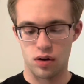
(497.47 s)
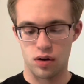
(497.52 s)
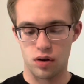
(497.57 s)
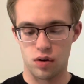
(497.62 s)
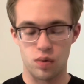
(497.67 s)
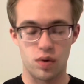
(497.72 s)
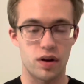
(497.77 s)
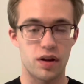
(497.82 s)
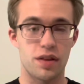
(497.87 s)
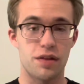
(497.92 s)

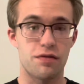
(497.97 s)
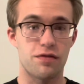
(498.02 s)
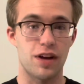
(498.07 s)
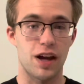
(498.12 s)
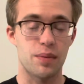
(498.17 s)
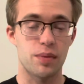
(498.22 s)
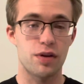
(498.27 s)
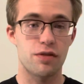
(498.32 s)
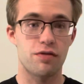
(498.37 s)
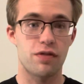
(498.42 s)
one of the
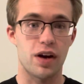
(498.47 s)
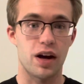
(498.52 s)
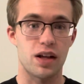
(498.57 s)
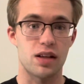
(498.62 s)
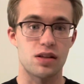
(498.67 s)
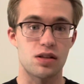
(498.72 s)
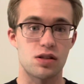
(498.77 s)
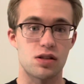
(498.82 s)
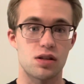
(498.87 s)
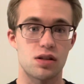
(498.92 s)
family
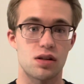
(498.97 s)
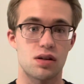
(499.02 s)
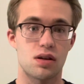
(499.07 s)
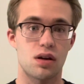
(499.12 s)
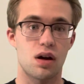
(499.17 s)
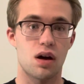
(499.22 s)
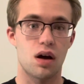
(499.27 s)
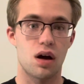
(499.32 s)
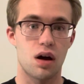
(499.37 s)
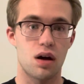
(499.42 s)
friends
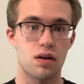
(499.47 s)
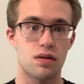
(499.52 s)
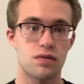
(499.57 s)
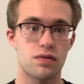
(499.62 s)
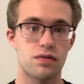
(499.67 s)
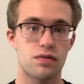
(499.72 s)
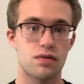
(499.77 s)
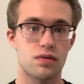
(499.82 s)
of